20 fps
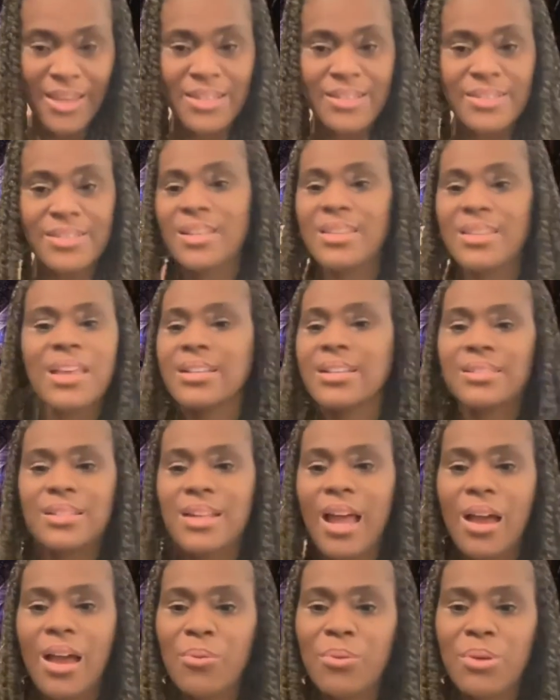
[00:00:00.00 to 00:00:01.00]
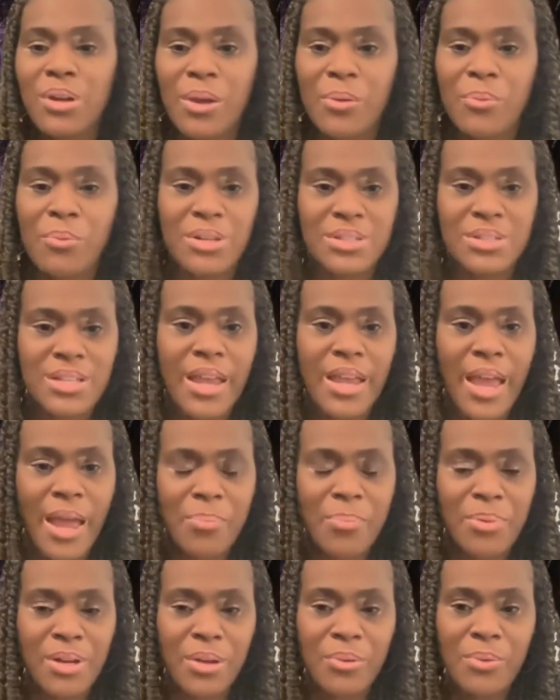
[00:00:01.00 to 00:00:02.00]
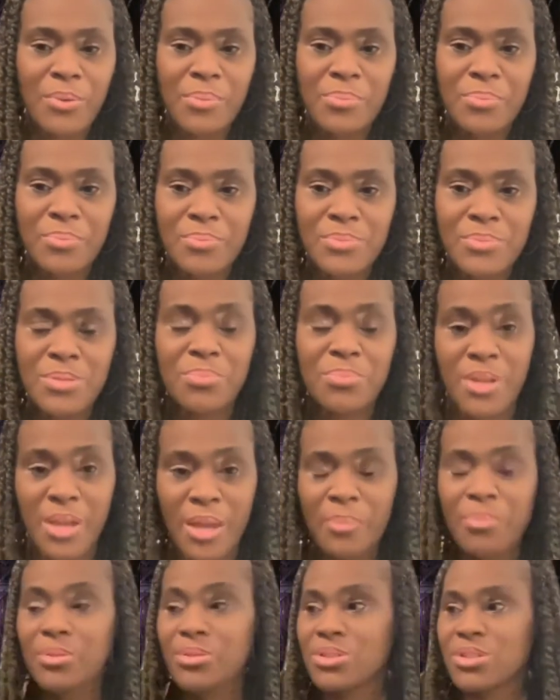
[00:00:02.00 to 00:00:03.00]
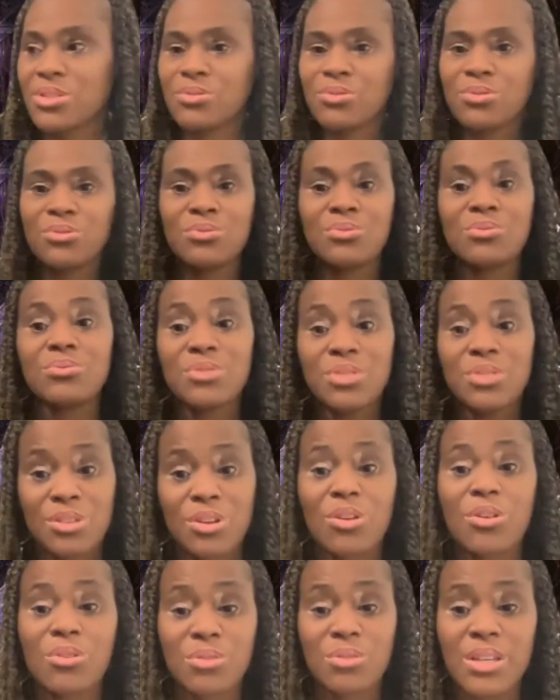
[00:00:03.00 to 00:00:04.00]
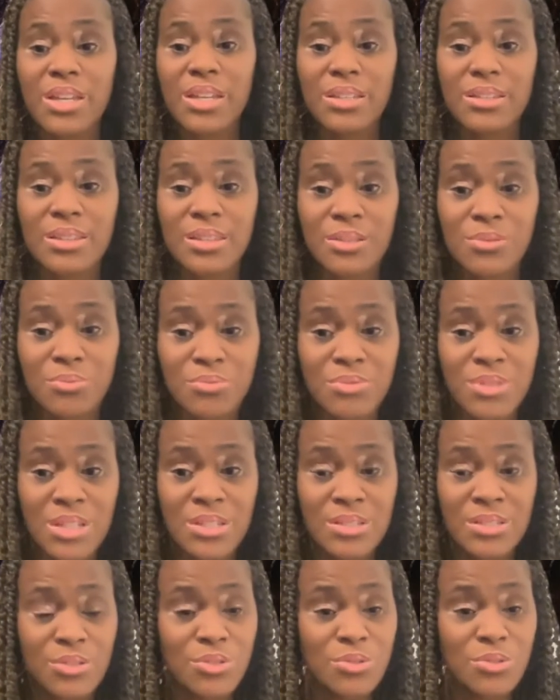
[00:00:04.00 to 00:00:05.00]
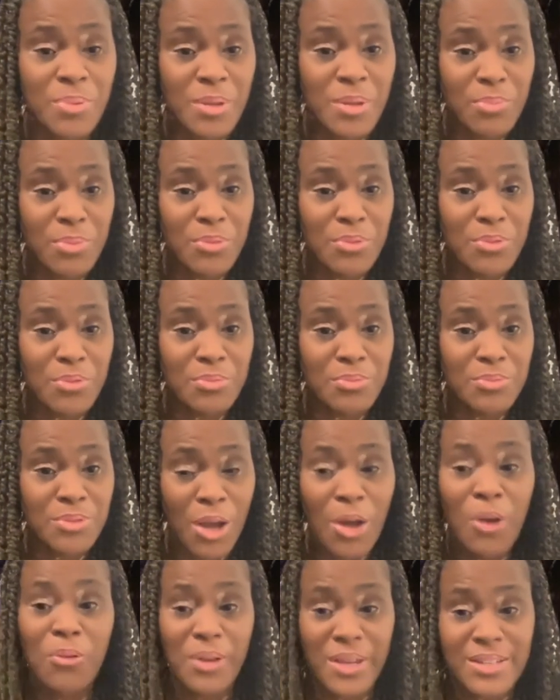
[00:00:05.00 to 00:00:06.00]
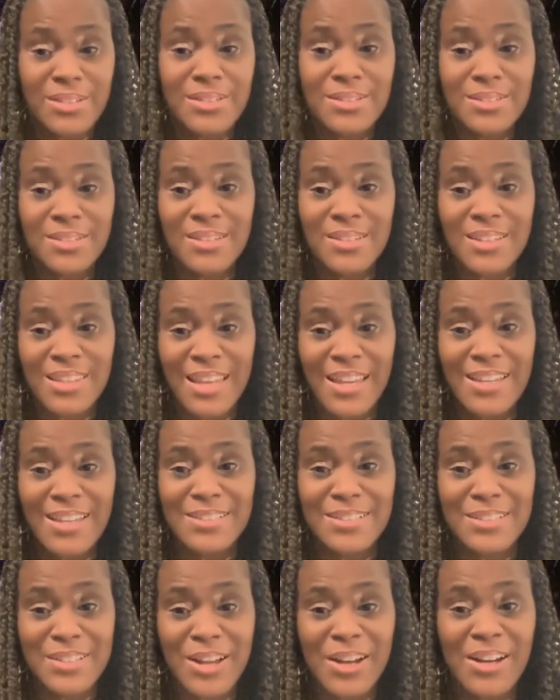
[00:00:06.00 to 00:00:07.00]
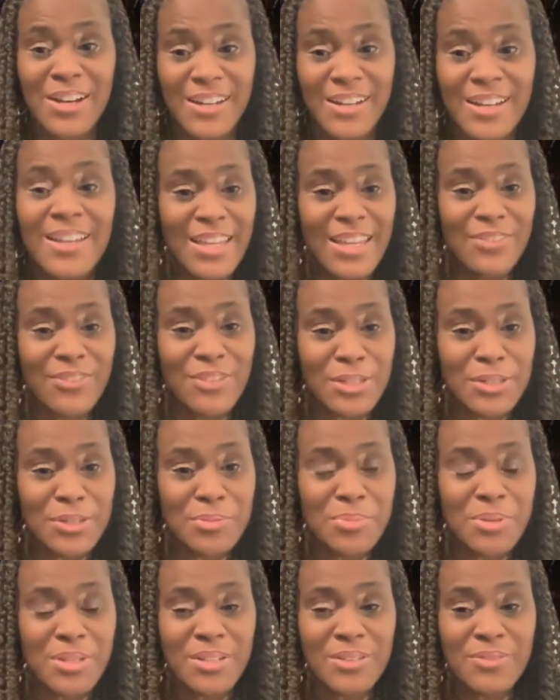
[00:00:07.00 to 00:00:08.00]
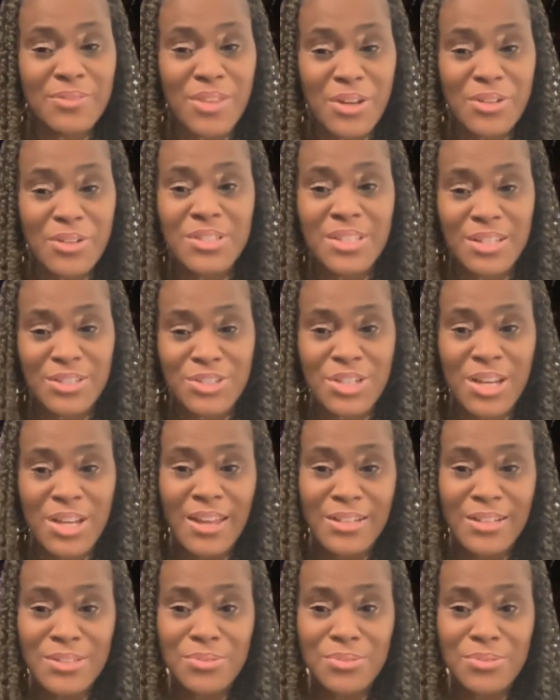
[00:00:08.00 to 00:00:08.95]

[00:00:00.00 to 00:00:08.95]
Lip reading: And that's not what I want to happen. I want to be able to, get these new people going so that they can start giving a little bit of their sunshine as